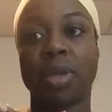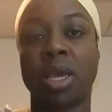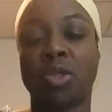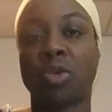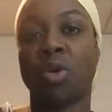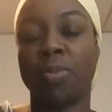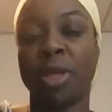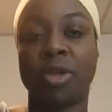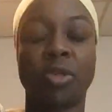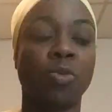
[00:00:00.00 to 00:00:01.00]
it's going to
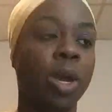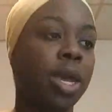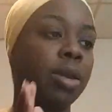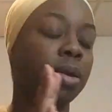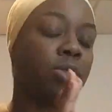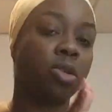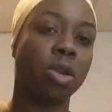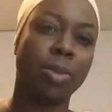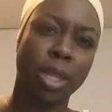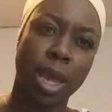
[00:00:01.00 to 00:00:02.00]
be this way, it's going
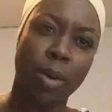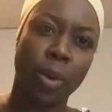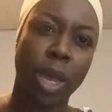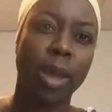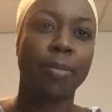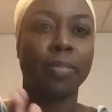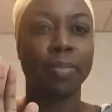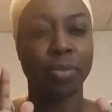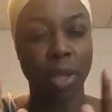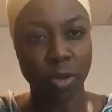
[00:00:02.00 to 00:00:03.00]
to be that way,
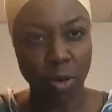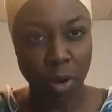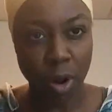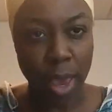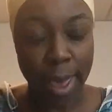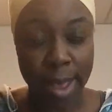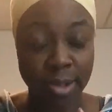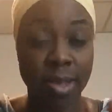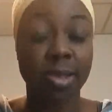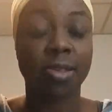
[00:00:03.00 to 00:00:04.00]
things are
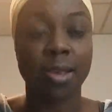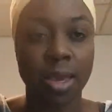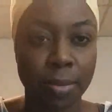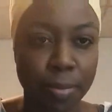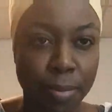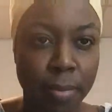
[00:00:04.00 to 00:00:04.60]
as they seem?